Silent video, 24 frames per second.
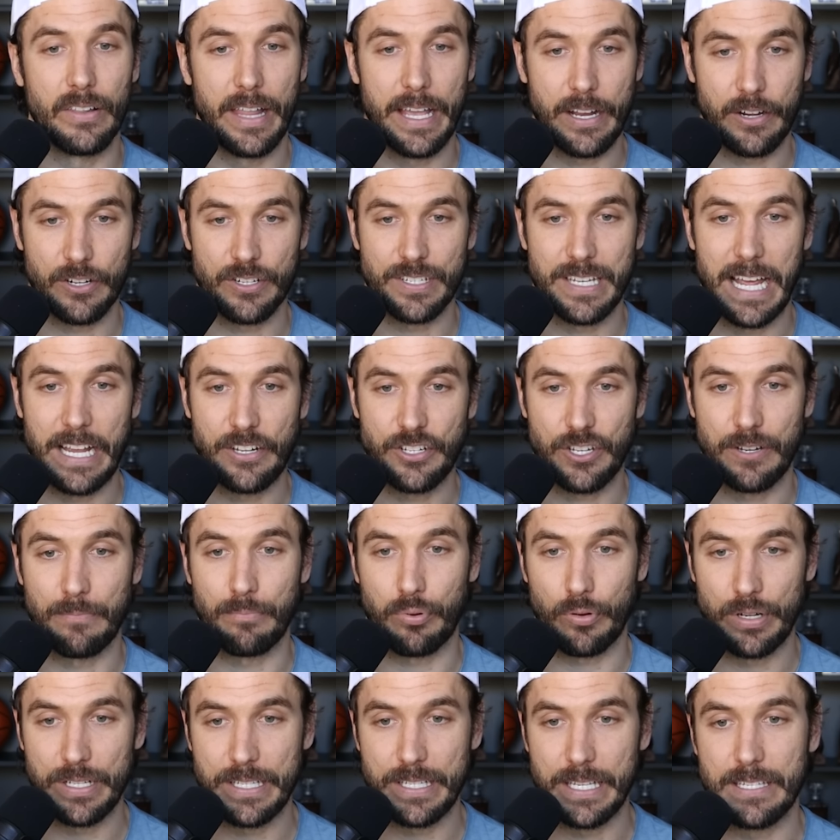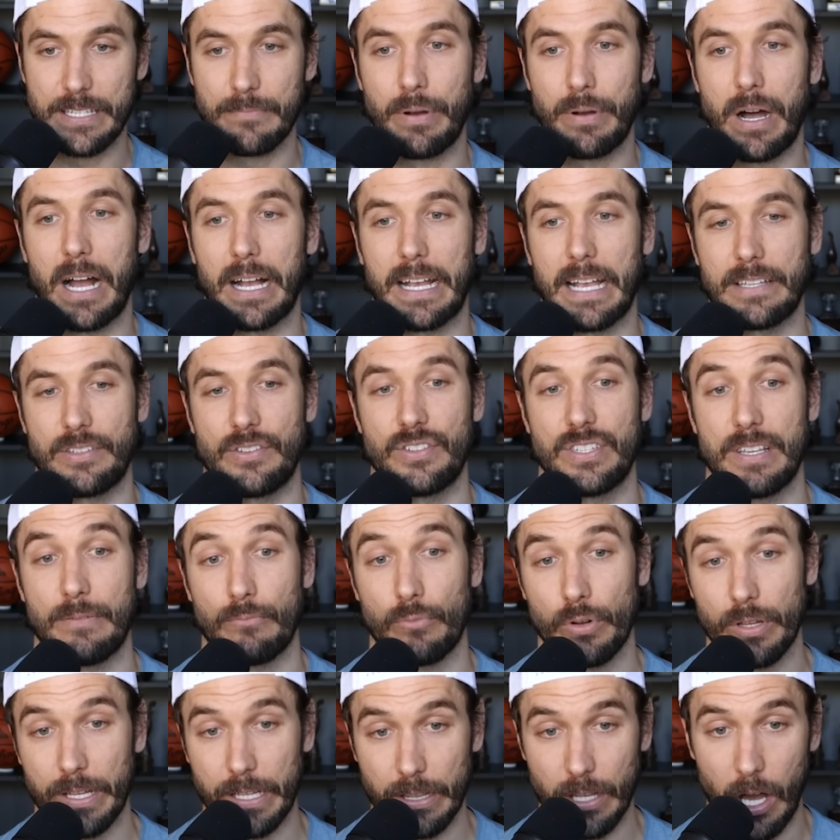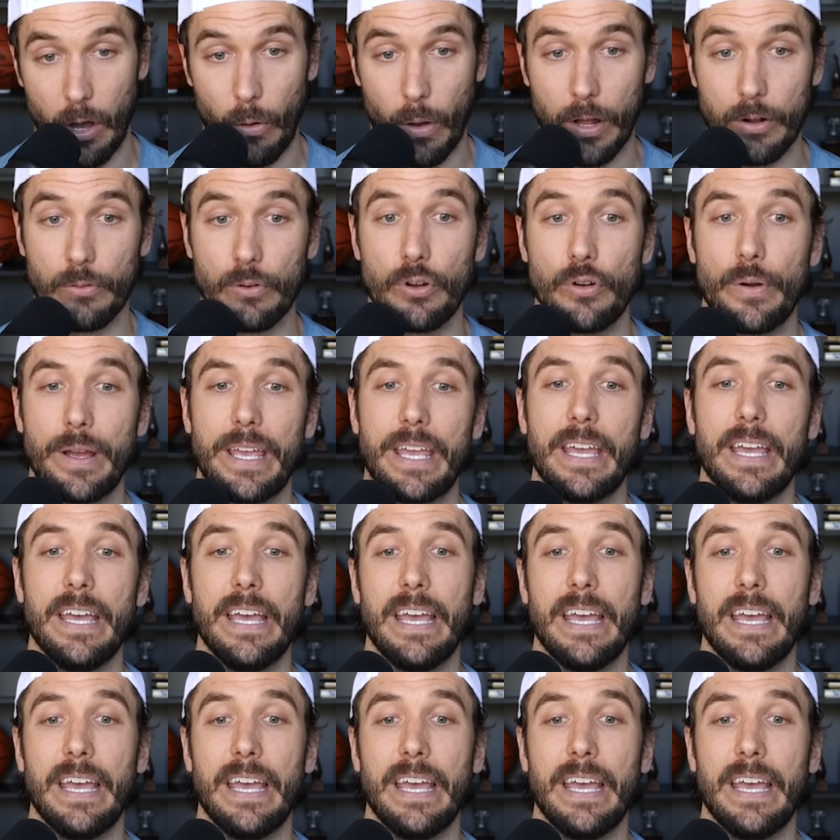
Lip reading: Lakers Nation preseason podcast, you seemed really low on Rui.